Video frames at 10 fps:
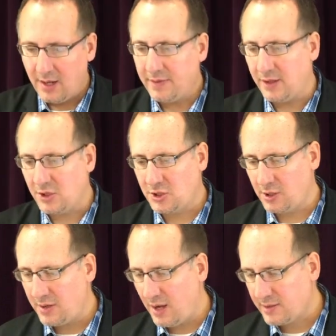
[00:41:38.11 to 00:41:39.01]
then it
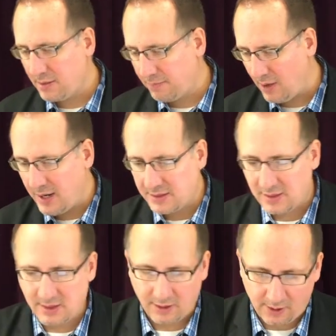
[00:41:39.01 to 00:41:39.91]
should not surprise
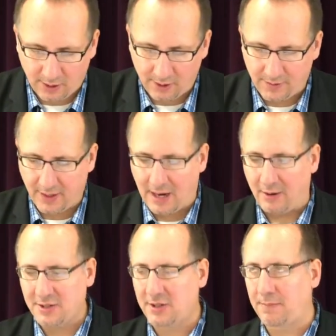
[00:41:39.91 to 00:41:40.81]
us to learn that
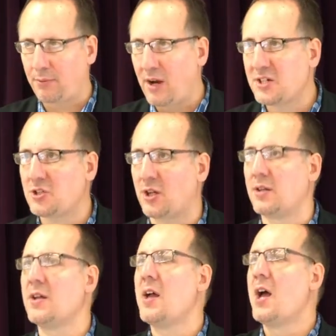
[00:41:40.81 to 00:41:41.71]
our
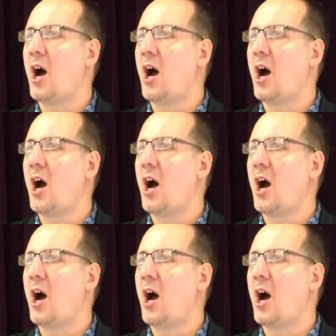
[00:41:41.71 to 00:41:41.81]
suppression